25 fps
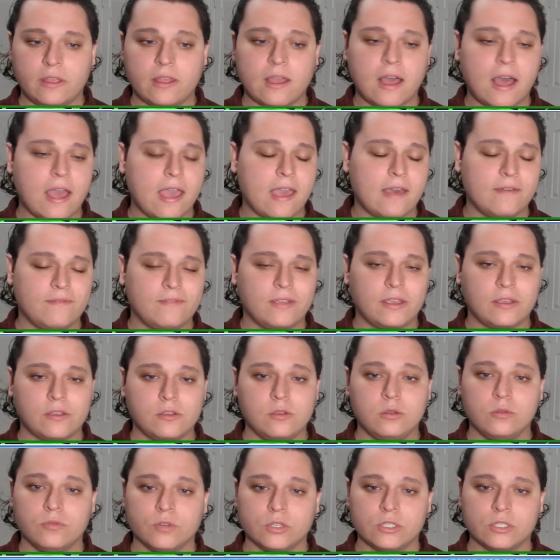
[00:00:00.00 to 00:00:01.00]
I have
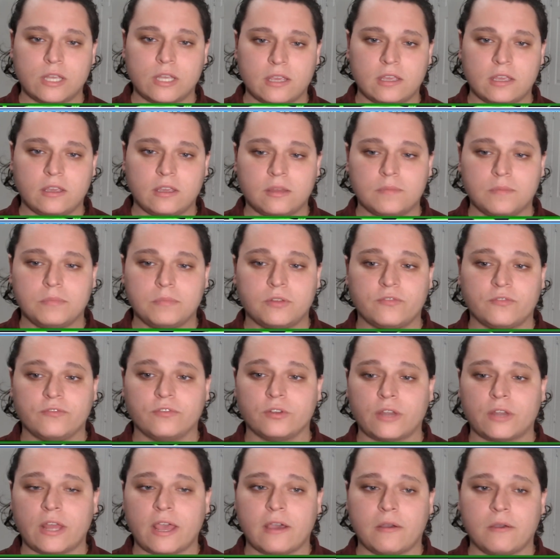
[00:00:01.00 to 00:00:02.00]
Vancouver taking it. But for
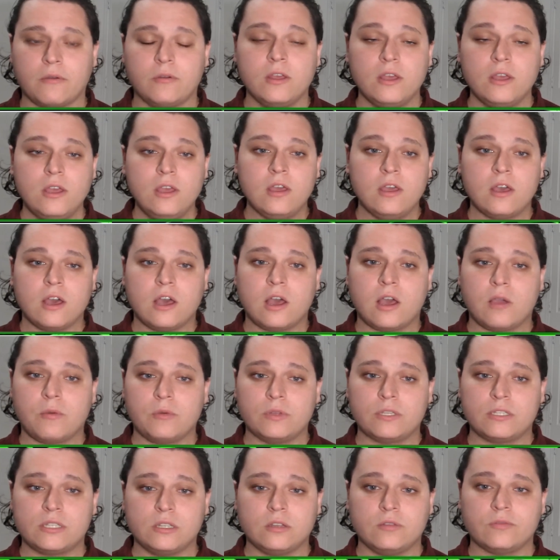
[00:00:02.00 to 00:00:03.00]
now, uh, with
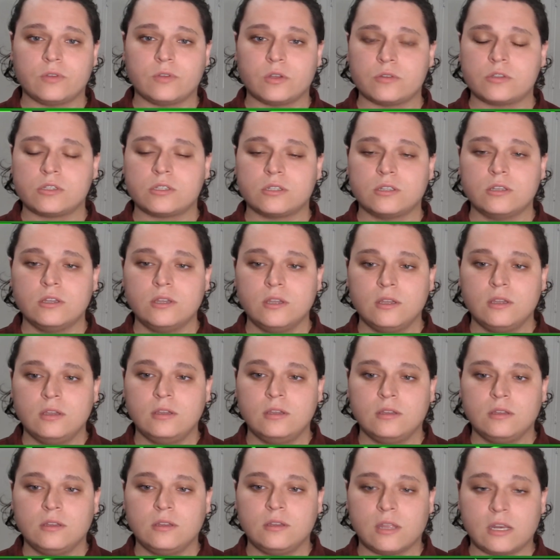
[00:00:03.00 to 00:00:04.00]
Silovs,
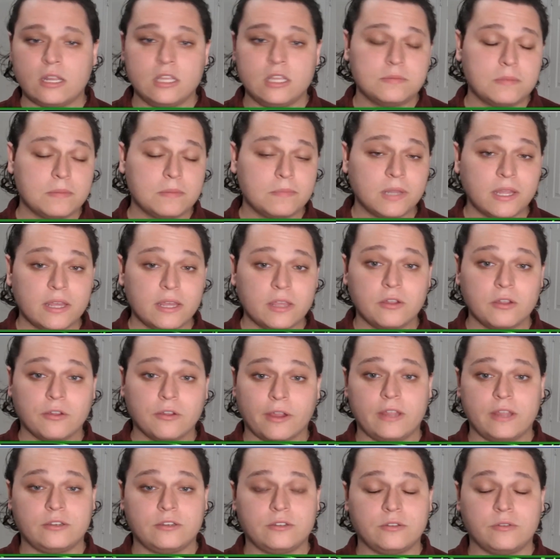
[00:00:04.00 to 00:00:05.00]
he's been playing
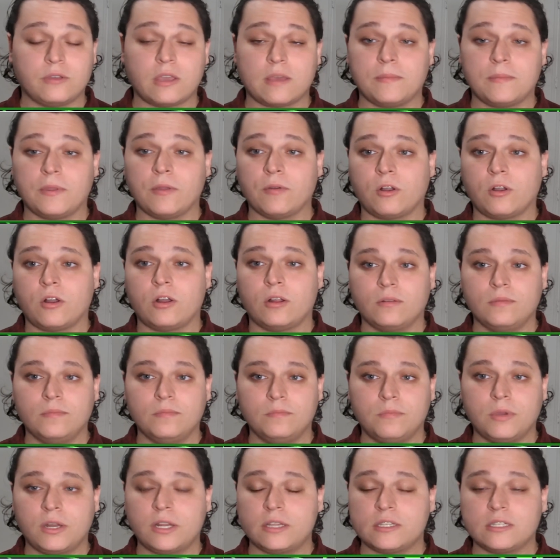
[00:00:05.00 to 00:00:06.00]
great, don't get me wrong,
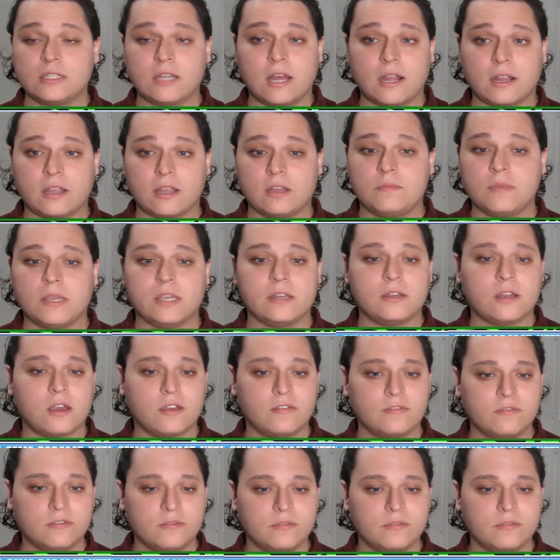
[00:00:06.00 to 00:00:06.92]
but it's not going to be enough.